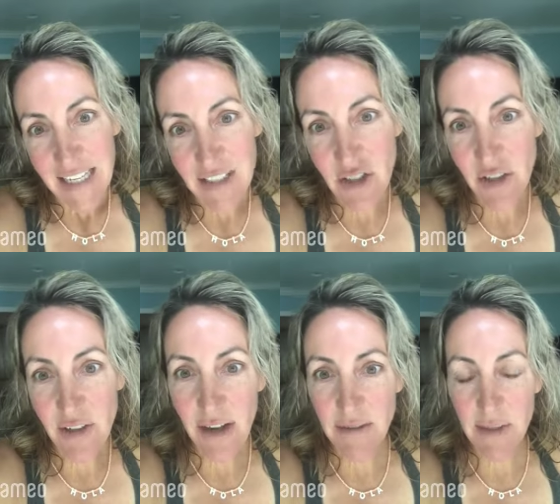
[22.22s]
can
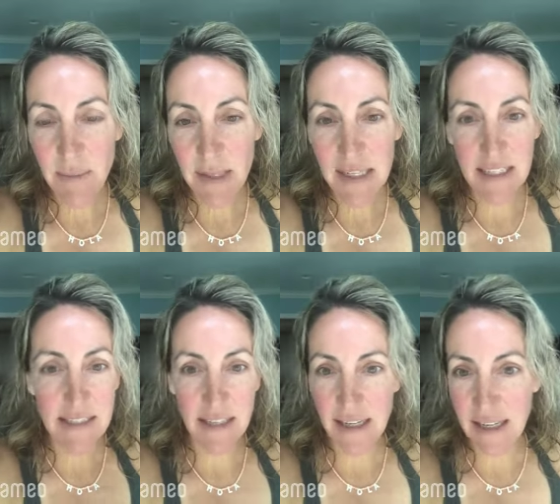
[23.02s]
turn out to be
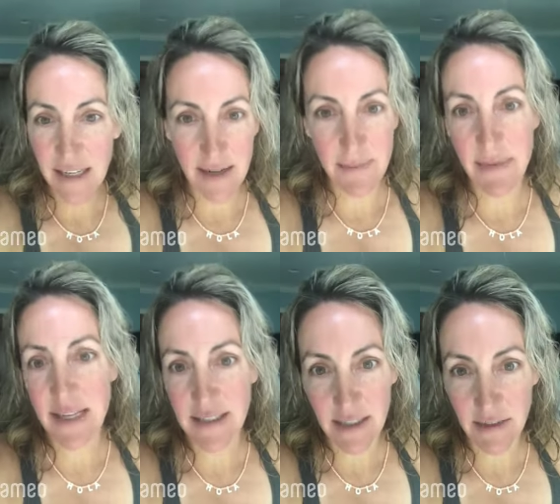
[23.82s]
exciting and
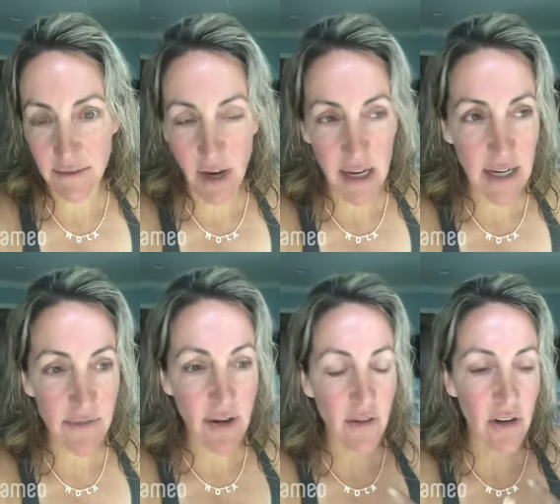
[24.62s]
amazing, right?
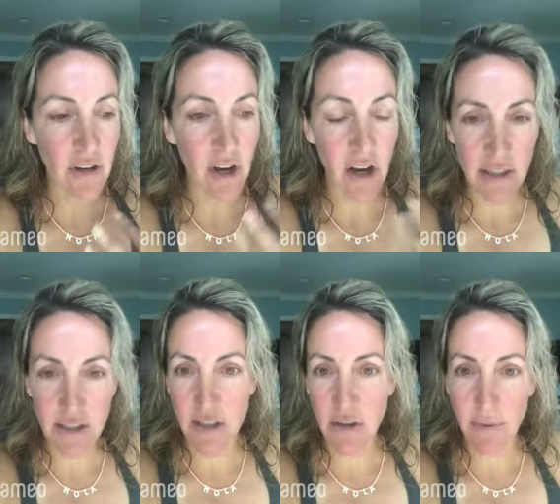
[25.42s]
Have you ever gone
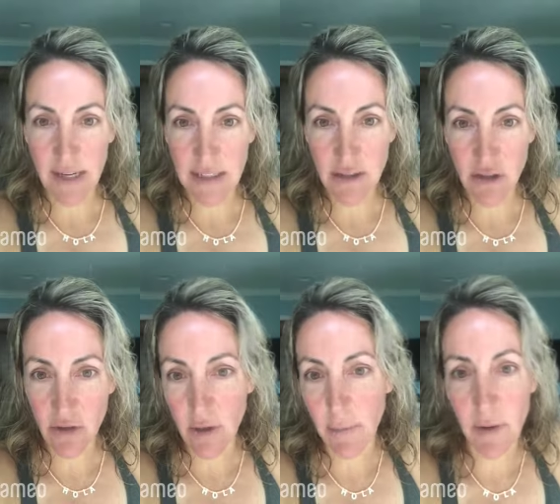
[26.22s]
to your race and
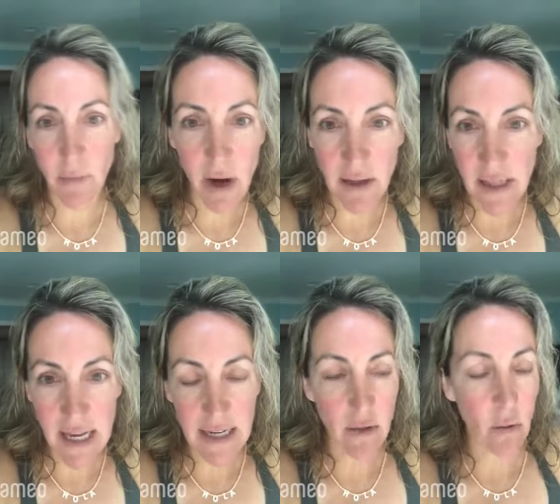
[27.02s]
showed up in the wrong
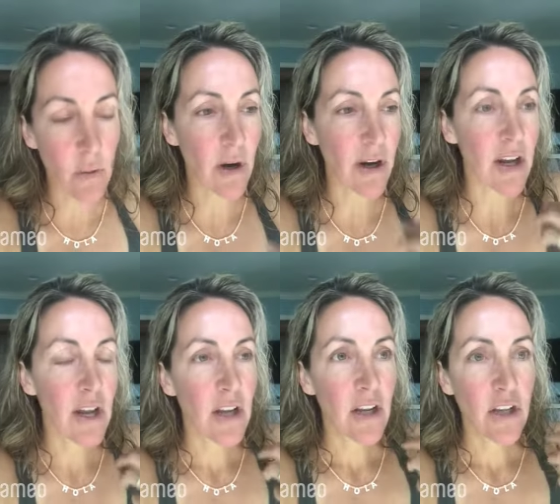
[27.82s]
lane or
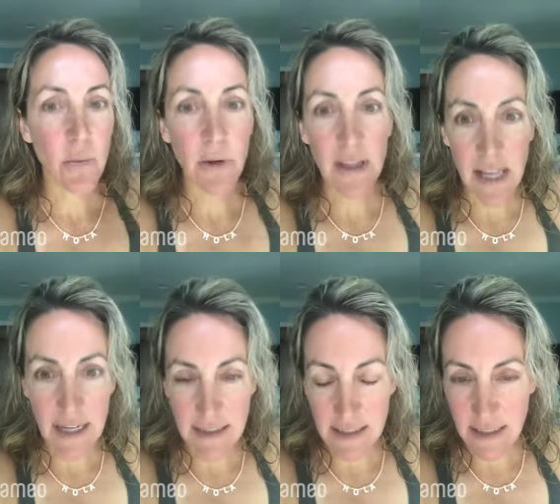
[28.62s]
you were
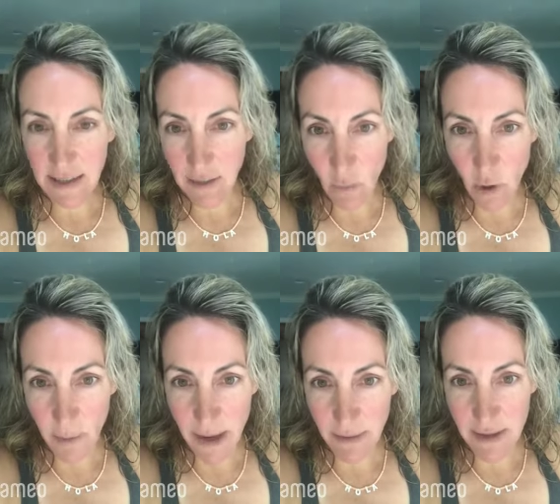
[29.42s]
late and didn't get the
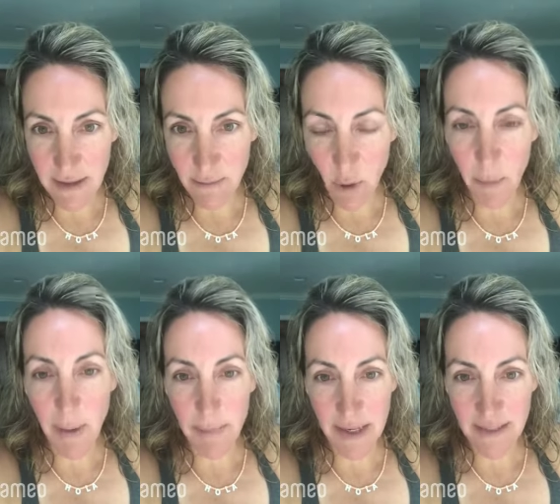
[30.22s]
warm out warm
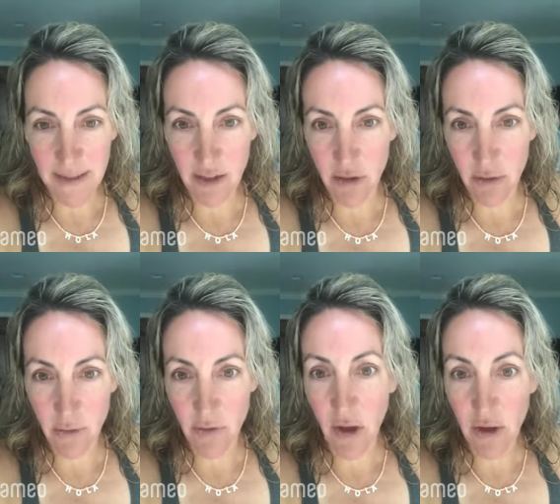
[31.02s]
up in that you
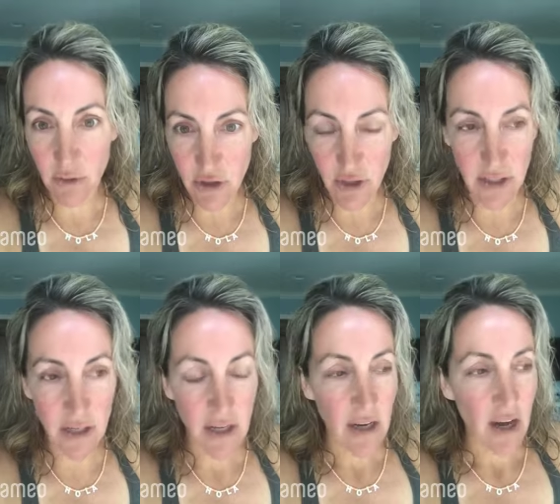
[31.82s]
thought you should?
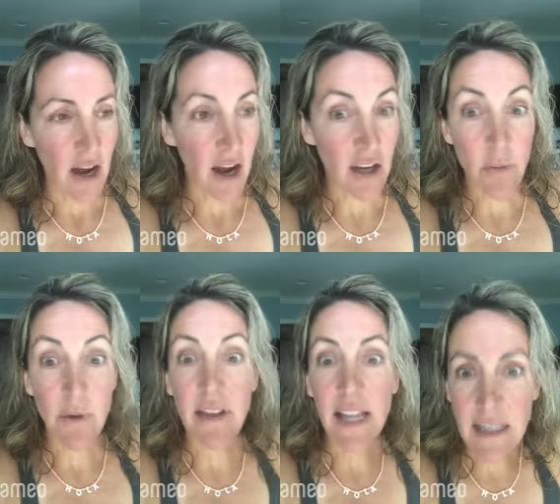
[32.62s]
Uh, you
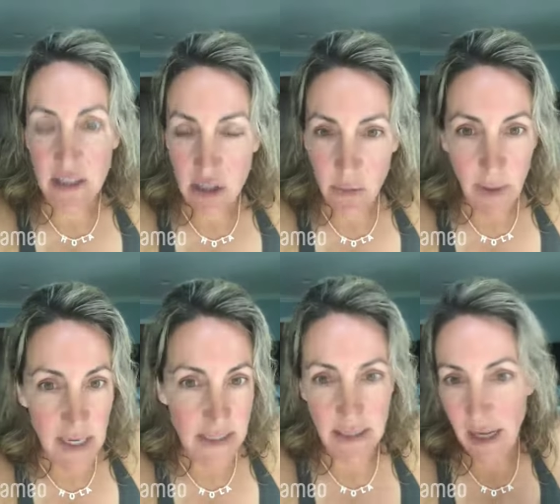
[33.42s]
were late to your
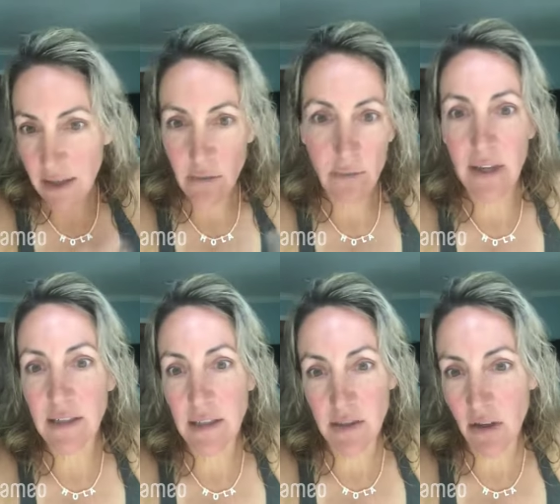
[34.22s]
race and had to run
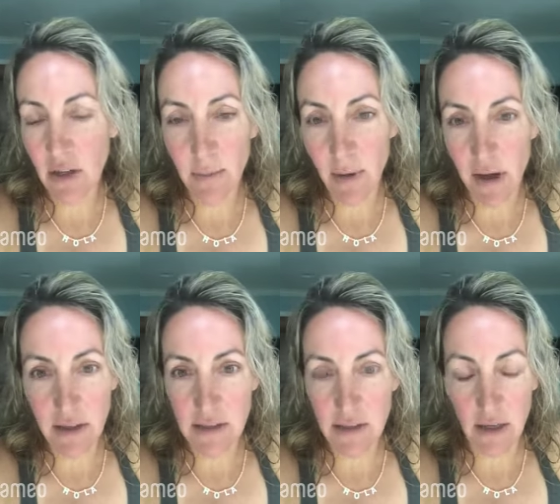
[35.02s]
to the starting
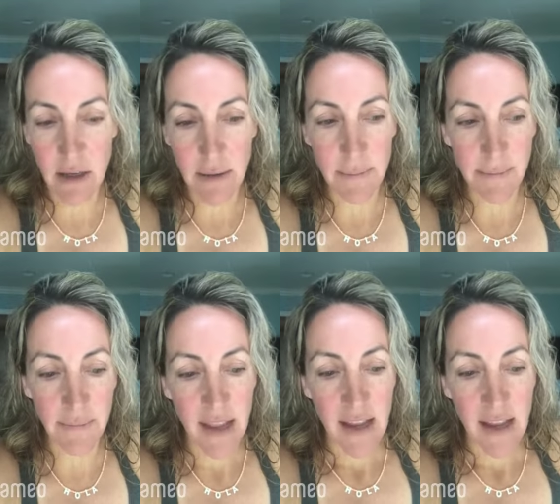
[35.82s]
blocks. Um,